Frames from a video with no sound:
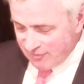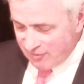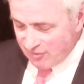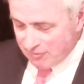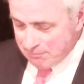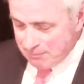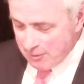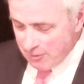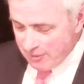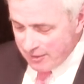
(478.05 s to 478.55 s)

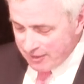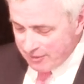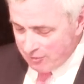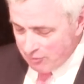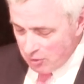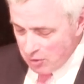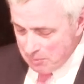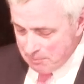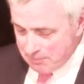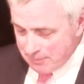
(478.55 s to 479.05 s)
spirited
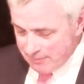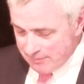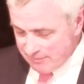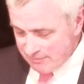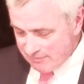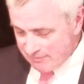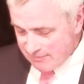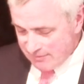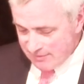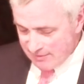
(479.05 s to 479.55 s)
group.
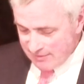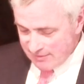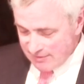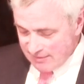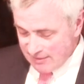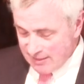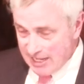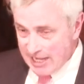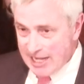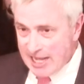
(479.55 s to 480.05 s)

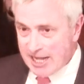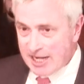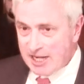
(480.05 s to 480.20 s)
I had